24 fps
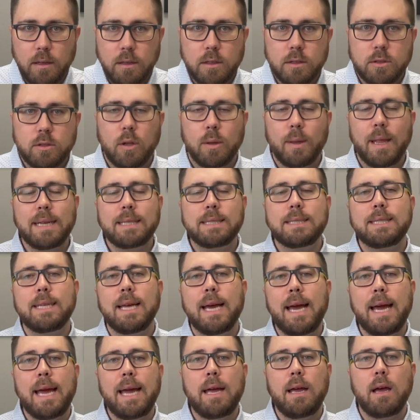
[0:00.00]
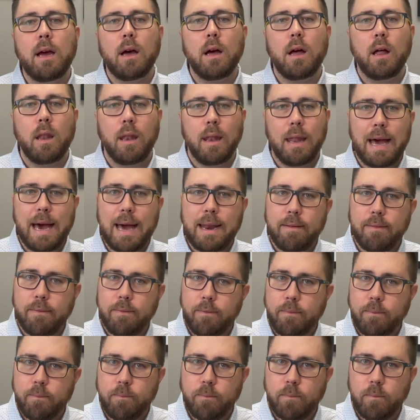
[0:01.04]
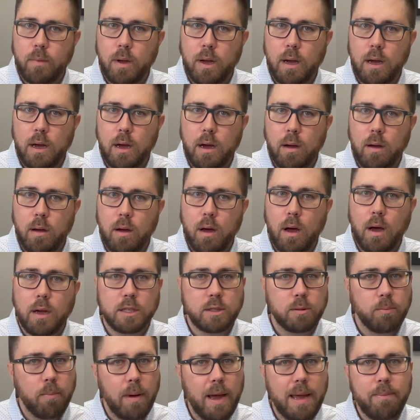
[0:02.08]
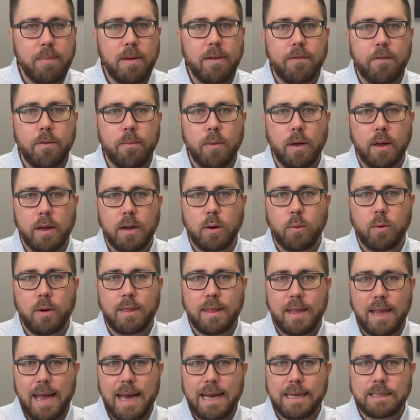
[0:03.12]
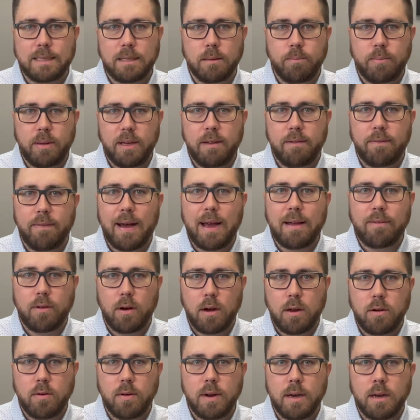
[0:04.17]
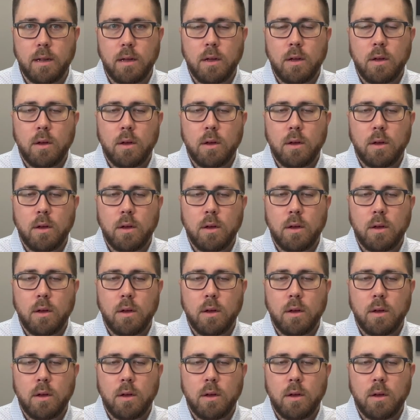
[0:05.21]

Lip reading: So let's say a lot of us may be familiar with the S&P 500.